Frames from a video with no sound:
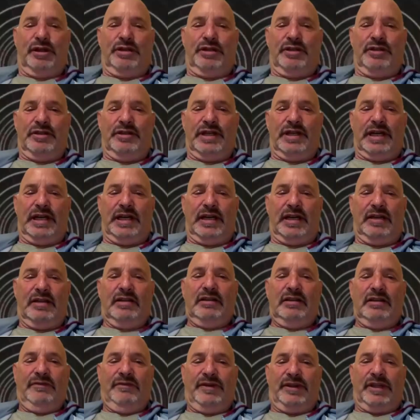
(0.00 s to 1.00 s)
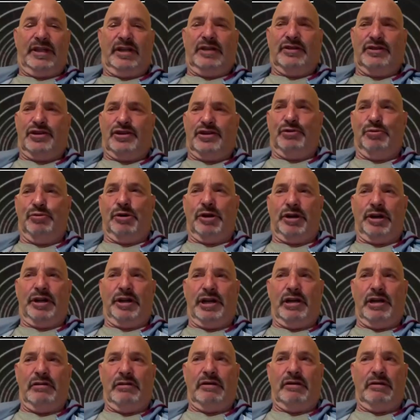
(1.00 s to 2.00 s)
And for those who want to
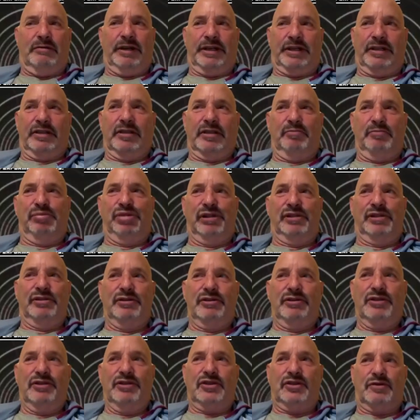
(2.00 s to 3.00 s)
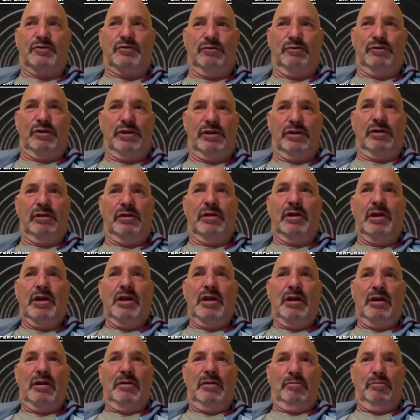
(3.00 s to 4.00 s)
know, I reckon the Blues will
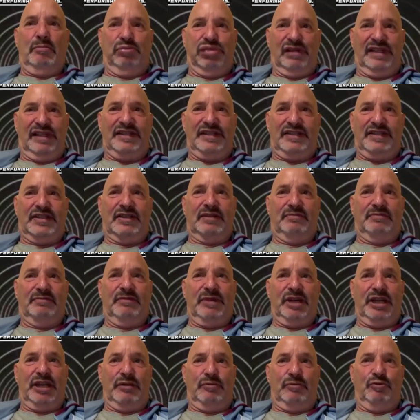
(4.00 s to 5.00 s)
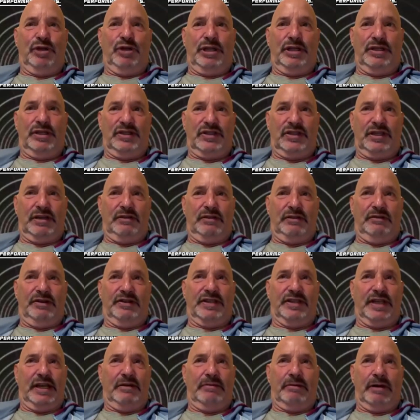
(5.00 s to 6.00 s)
blitz them and win the
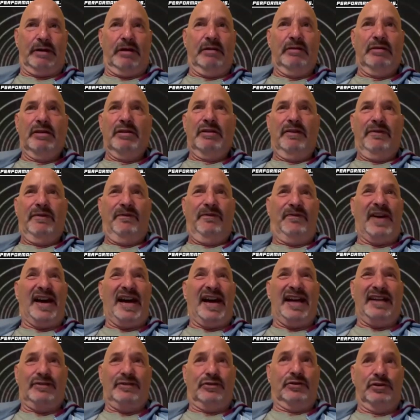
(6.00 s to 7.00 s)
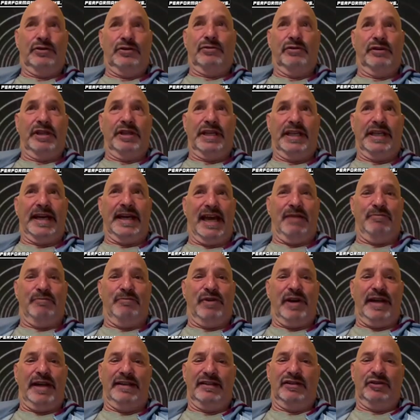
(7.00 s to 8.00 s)
series. They were far too good in game
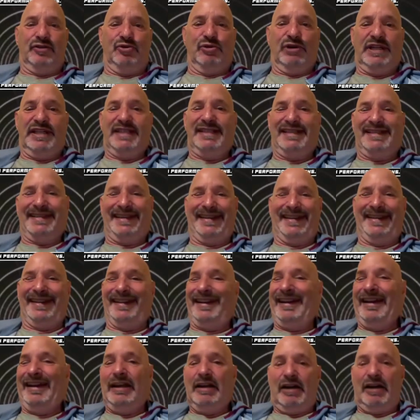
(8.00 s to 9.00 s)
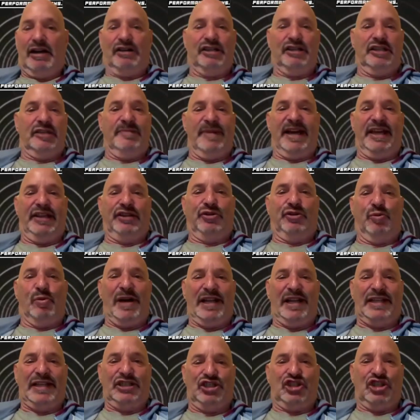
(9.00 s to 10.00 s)
one. Queensland only made the
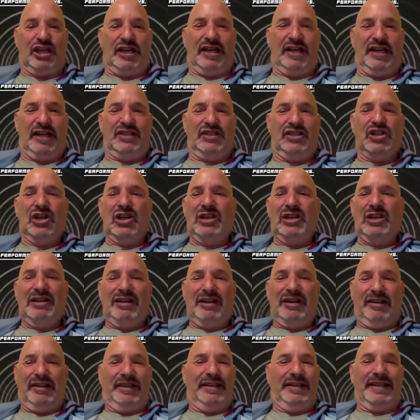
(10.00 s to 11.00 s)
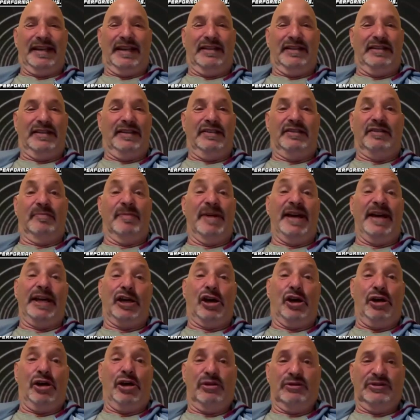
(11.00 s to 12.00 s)
one change. I think they needed to make
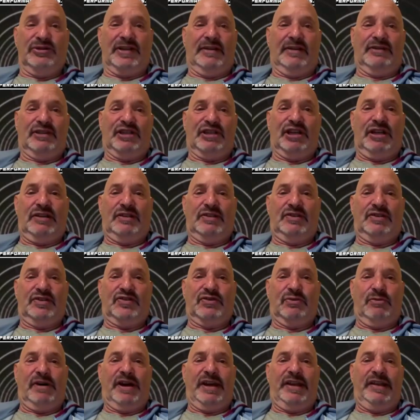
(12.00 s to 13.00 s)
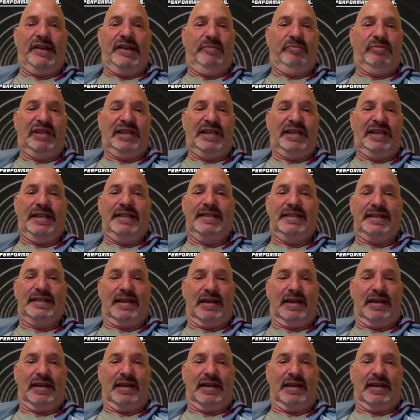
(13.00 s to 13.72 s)
wholesale changes the way they played.